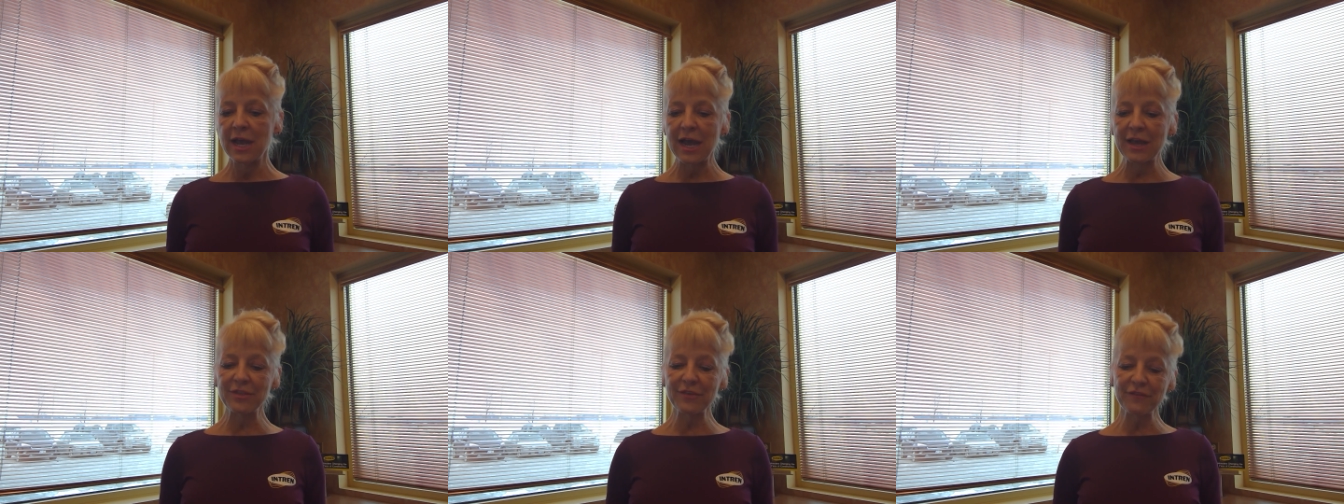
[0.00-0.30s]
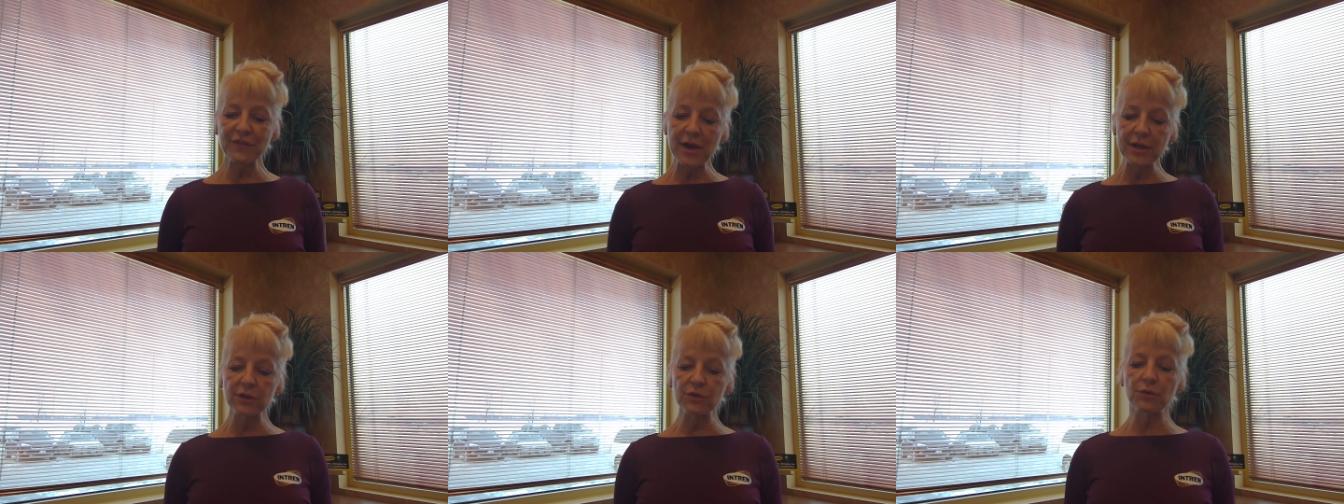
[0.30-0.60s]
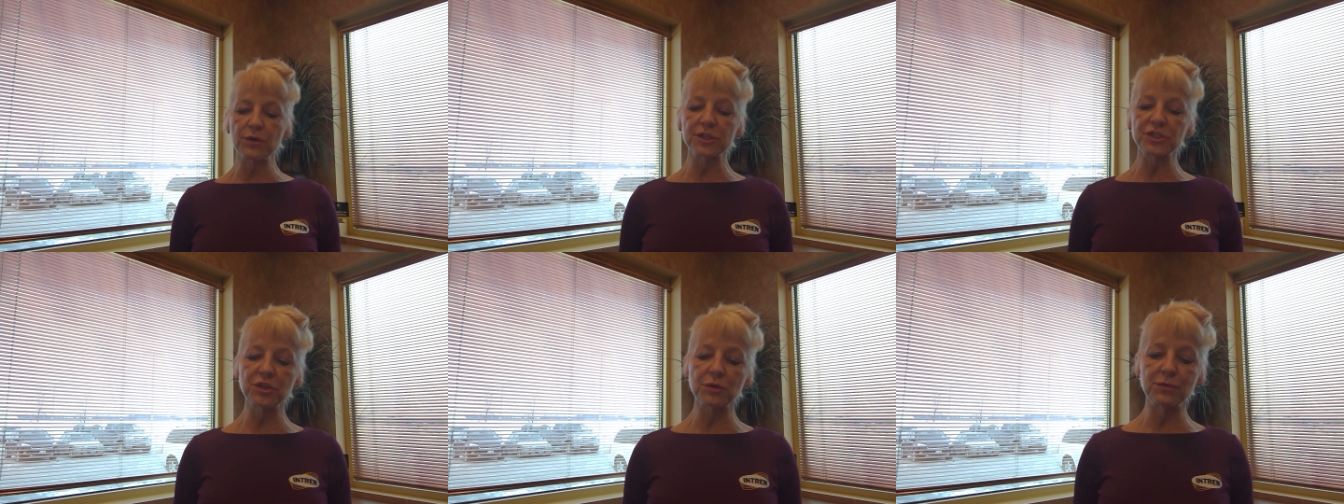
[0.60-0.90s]
And the final
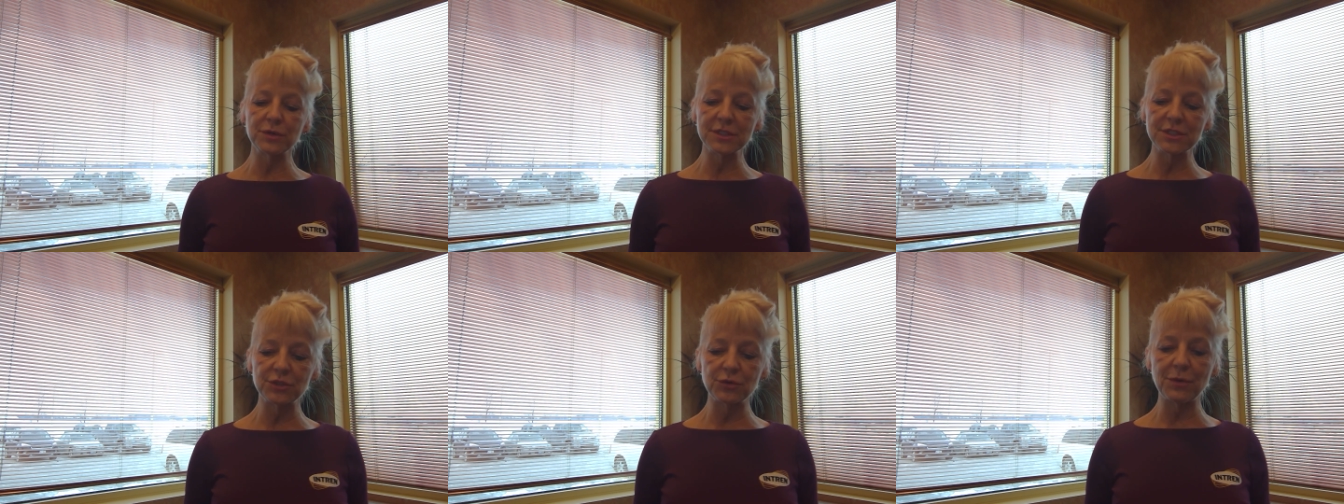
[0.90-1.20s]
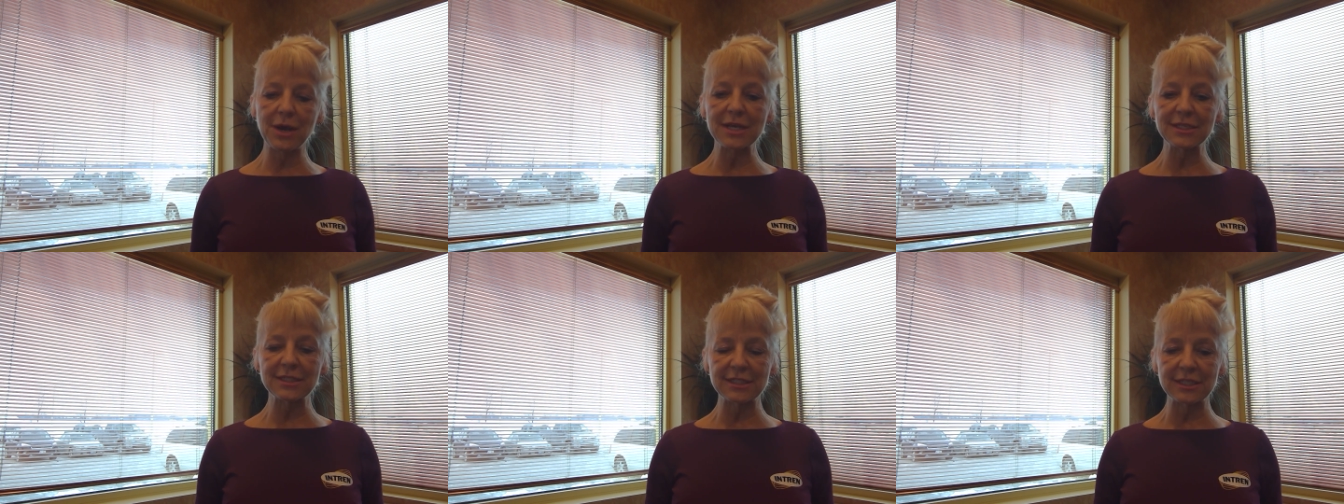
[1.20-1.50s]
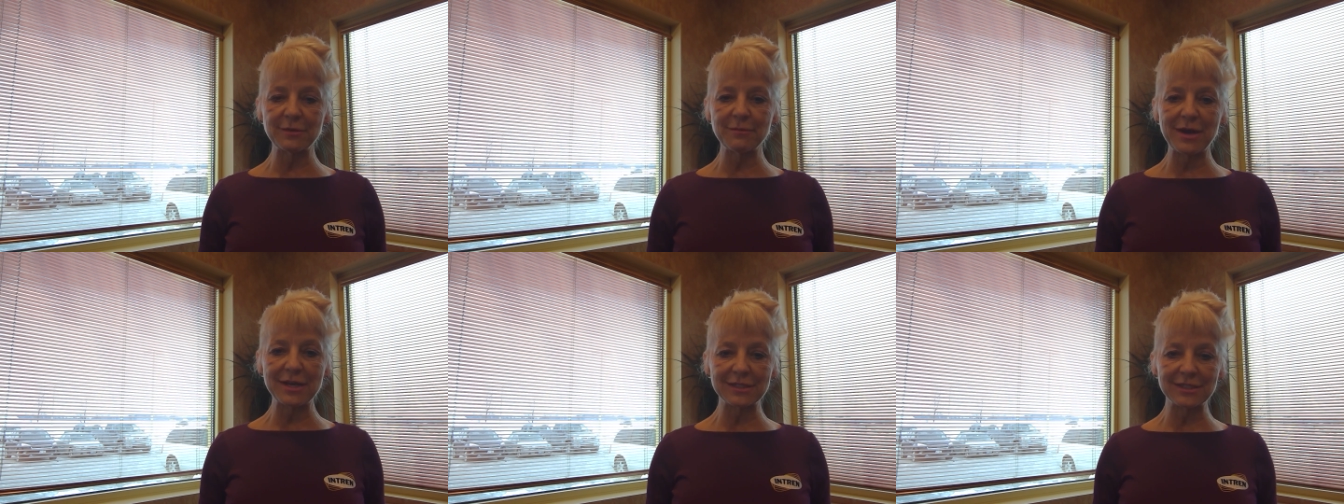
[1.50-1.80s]
question was, do I
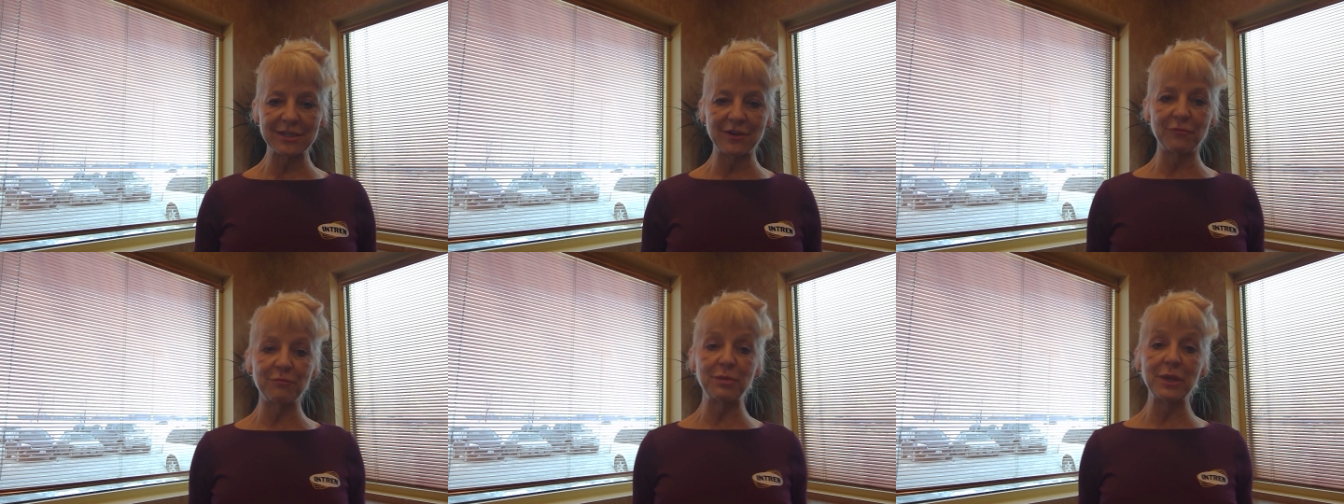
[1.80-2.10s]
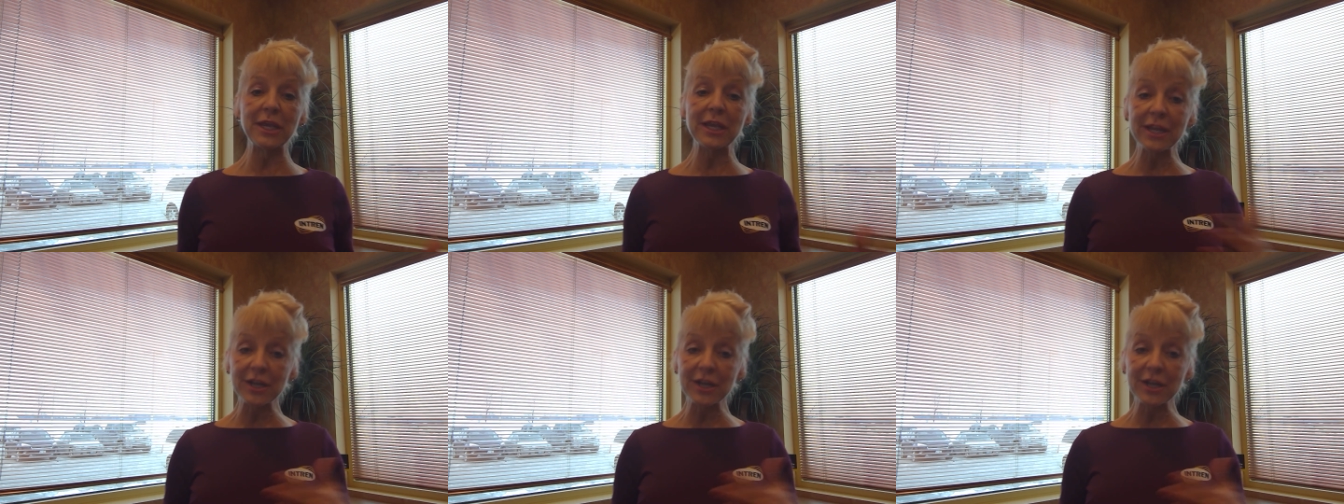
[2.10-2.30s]
see myself being